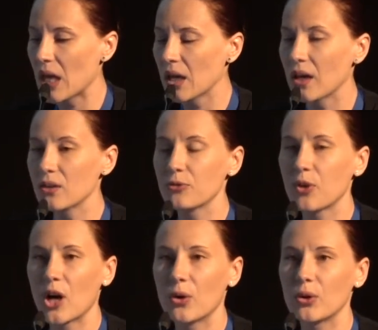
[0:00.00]
kind of
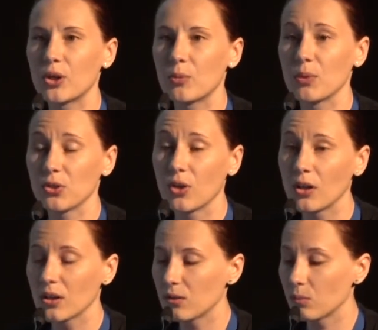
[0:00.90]
our
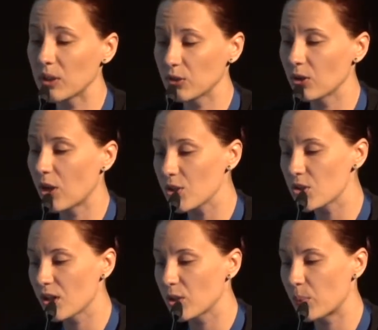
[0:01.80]

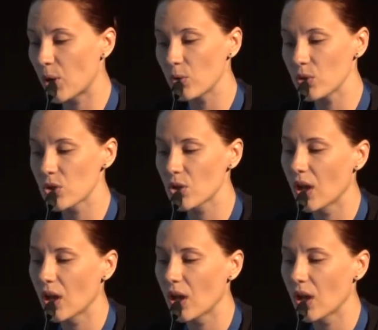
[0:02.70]
methodological approach.